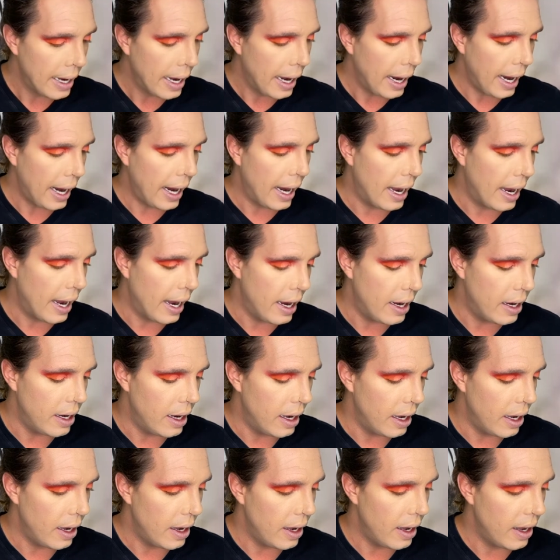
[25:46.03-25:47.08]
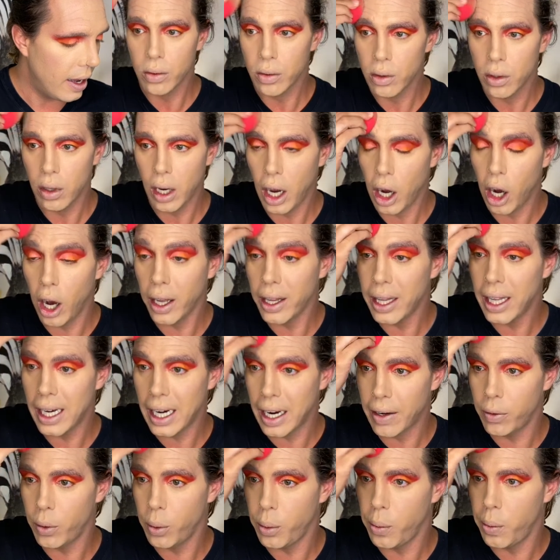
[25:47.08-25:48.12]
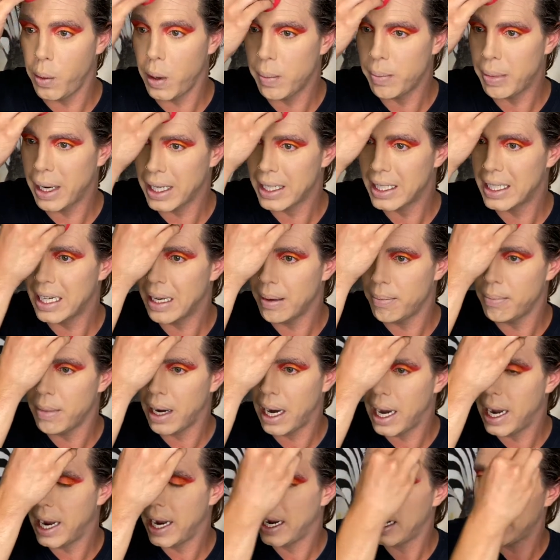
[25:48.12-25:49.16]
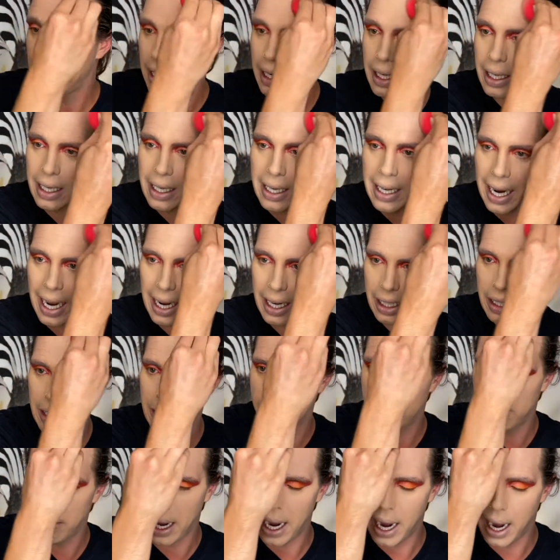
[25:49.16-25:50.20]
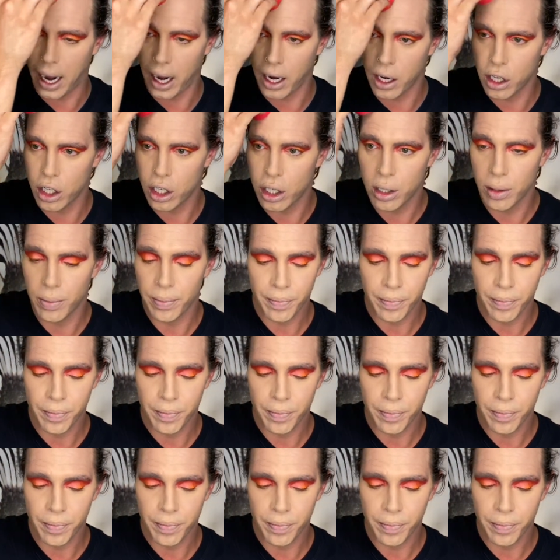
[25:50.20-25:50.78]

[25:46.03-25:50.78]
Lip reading: And oddly enough, when we went back to get my next match,